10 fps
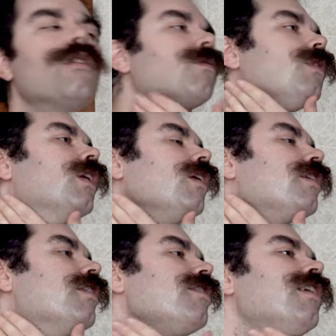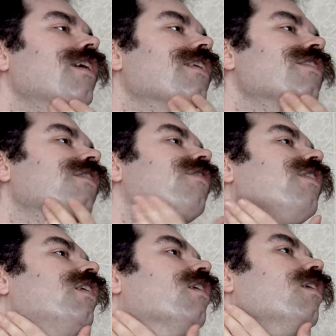I'm interested to see how this will
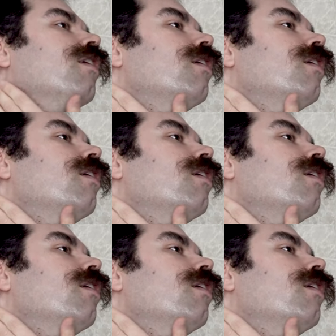feel.